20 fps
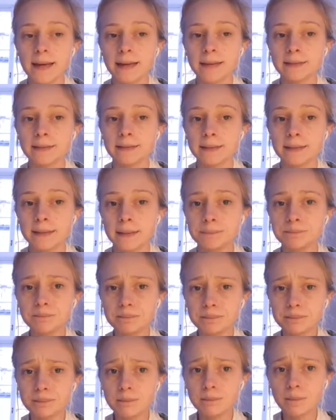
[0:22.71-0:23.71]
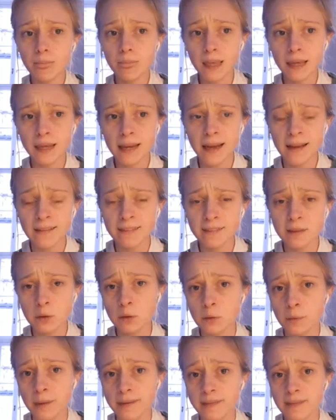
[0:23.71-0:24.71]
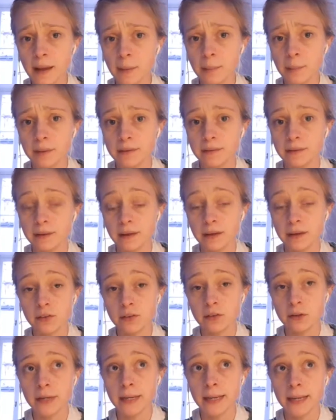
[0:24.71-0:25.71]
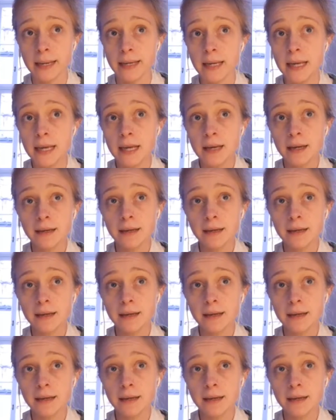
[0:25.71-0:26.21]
And it hasn't always happened yesterday.